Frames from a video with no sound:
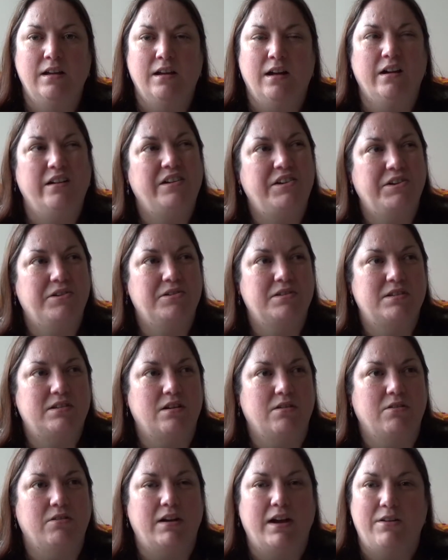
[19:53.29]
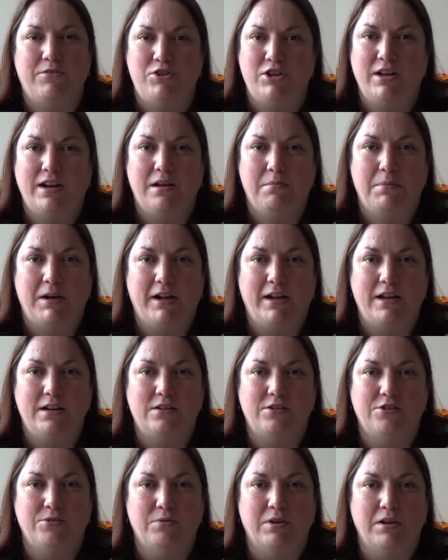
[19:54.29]
I kind of got stuck on how do you get back
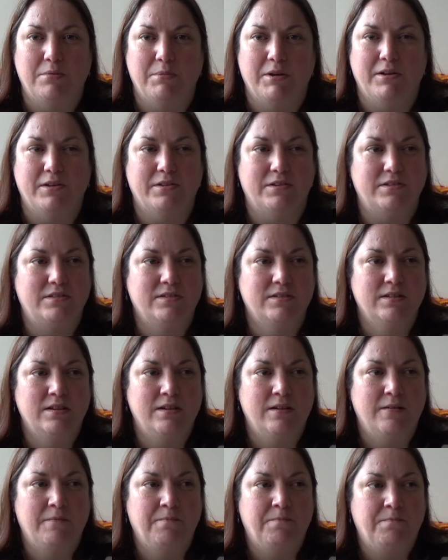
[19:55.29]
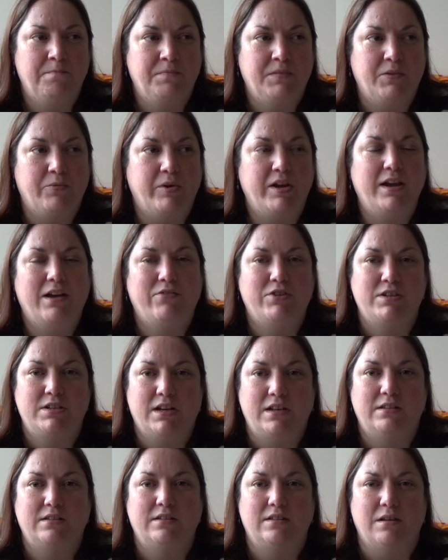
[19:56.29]
into it, because when you haven't
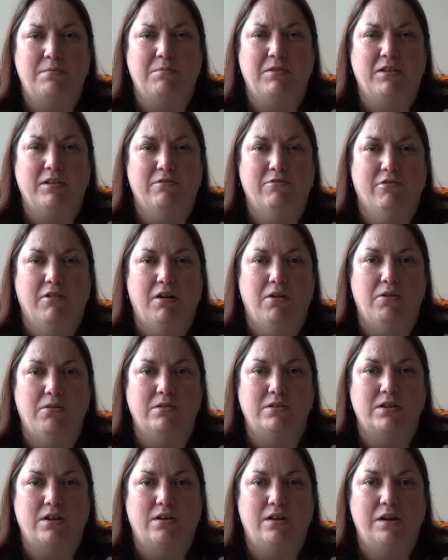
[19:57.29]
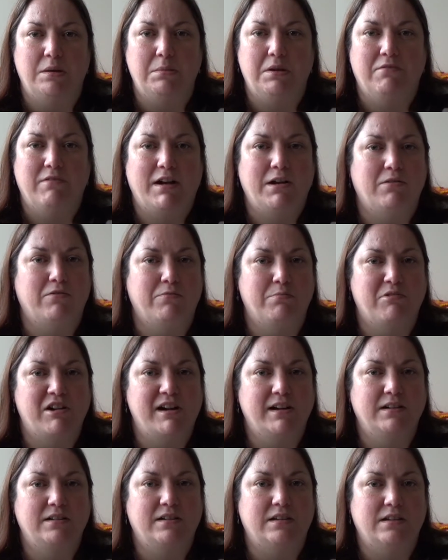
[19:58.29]
done something for a long time, you're out of
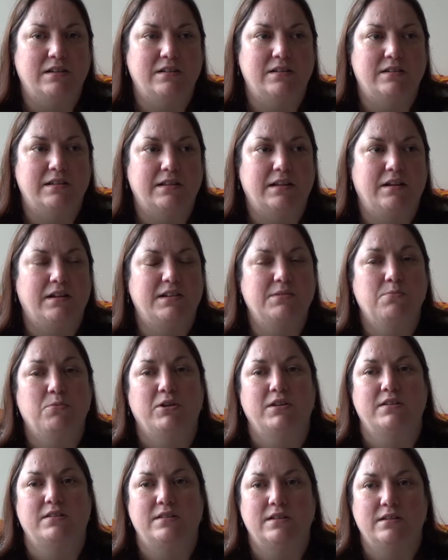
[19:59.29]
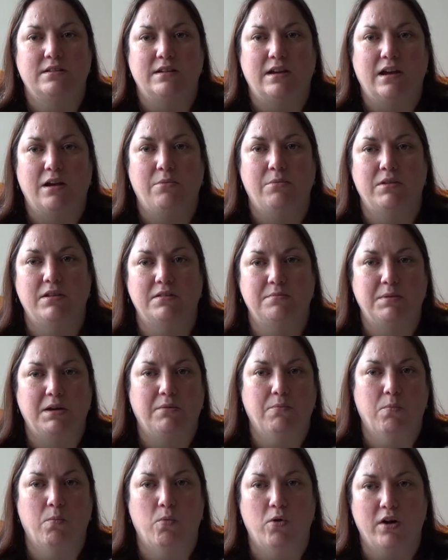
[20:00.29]
practice, and then I didn't want to sit down with this big
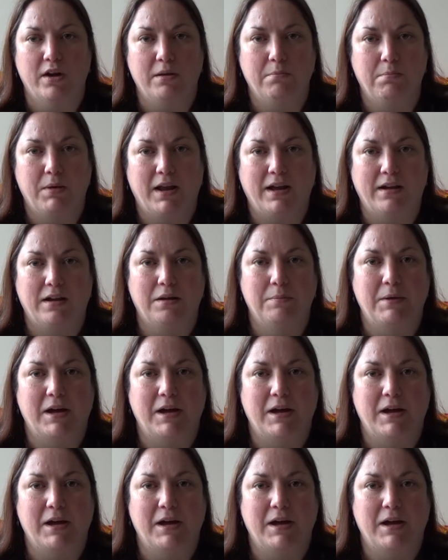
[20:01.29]
white blank